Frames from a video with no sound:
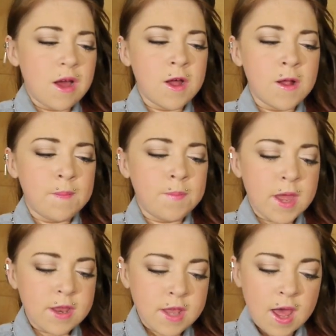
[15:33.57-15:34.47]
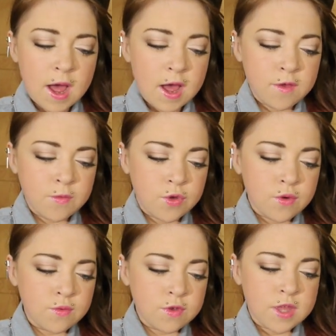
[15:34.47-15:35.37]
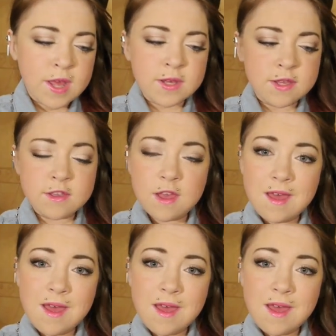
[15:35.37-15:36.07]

um, and yeah I use this